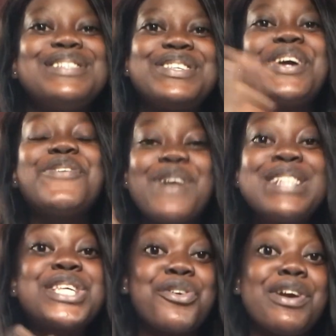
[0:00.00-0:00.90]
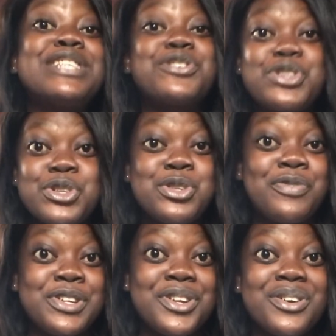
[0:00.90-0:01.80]
So you want to create good YouTube
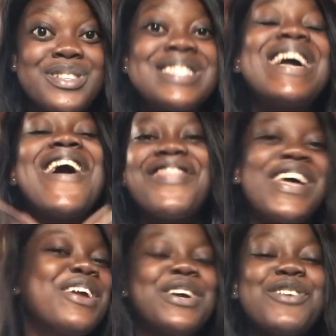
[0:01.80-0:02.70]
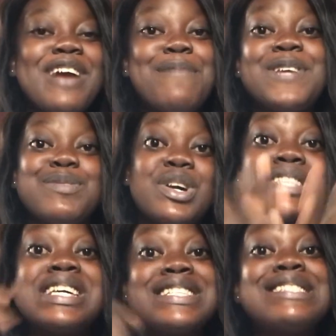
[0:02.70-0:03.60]
videos? Then you're in the right place,
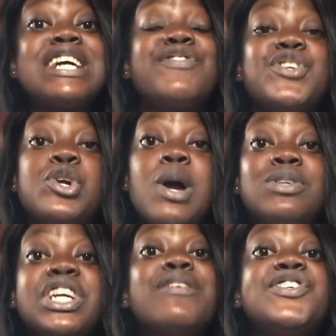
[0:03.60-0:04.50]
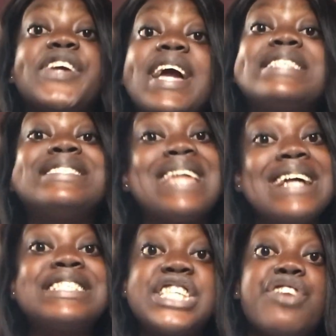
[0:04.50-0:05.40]
because in today's video I'll be sharing with you guys
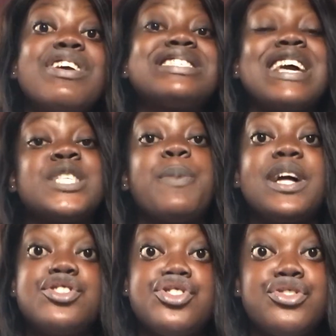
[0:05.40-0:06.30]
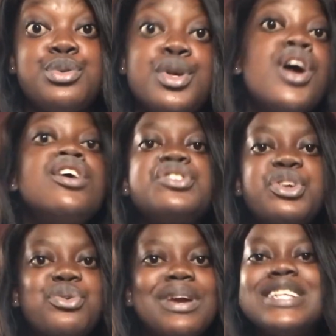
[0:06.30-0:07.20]
10 secrets experts use to
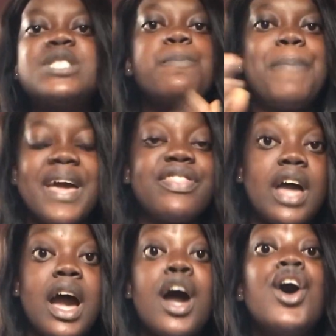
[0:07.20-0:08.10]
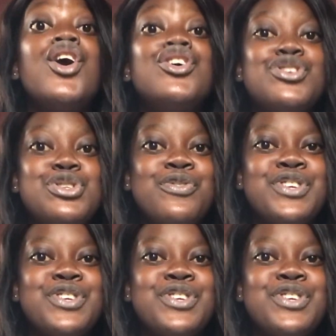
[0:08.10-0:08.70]
create better YouTube